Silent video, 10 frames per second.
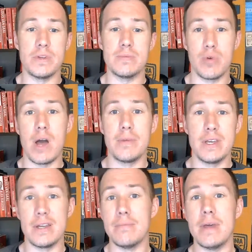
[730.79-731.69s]
is probably
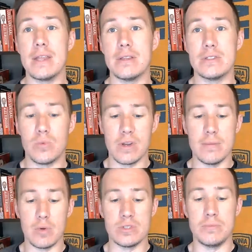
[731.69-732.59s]
going to make this one of the
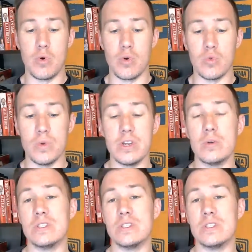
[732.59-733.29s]
most important windows,